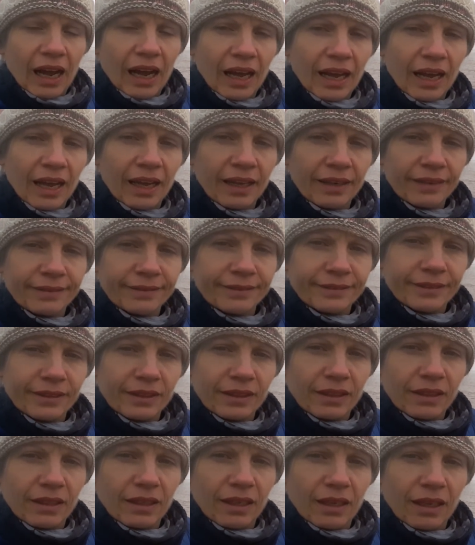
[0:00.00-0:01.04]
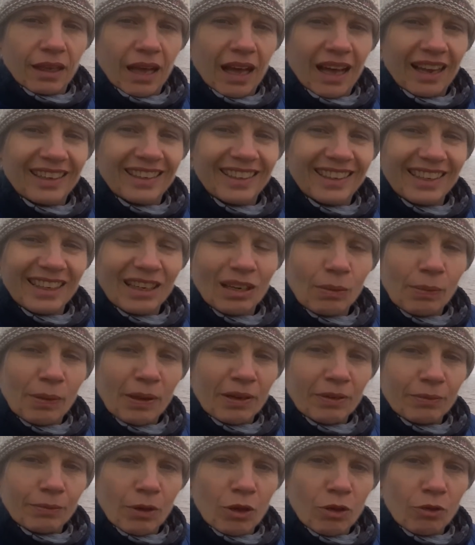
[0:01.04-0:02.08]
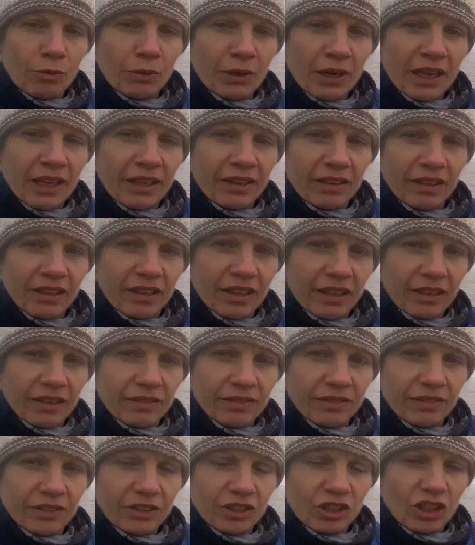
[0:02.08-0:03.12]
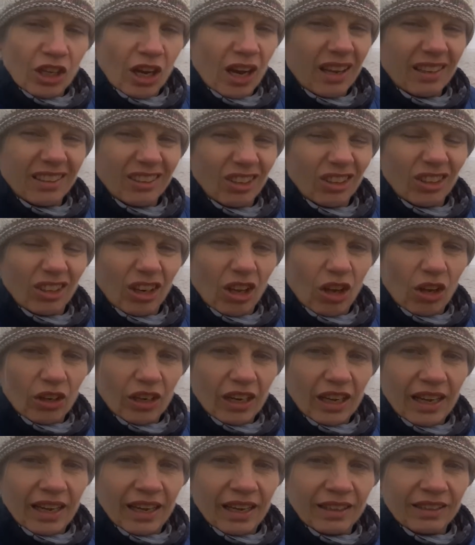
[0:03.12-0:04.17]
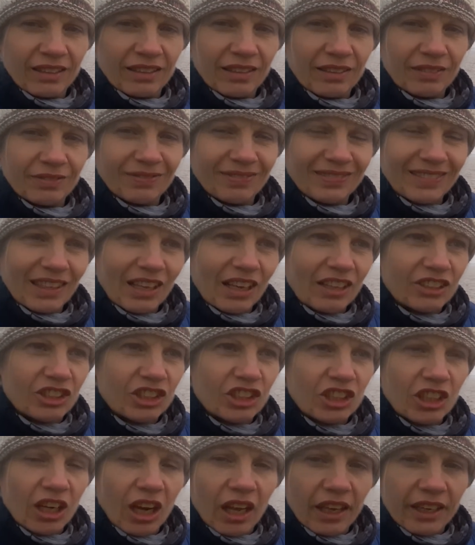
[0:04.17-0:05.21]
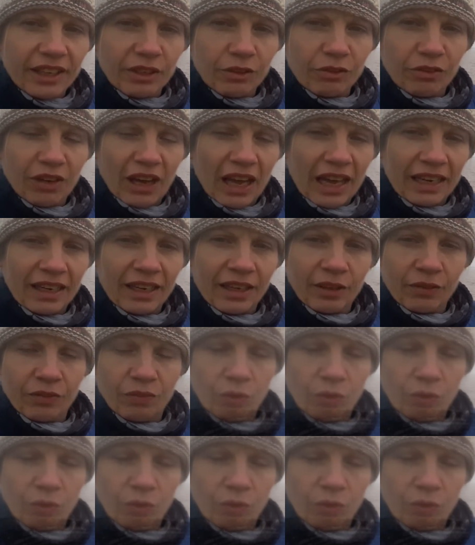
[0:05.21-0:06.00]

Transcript: And a little bit of movement in the, the sky, not a lot, and a slight flattening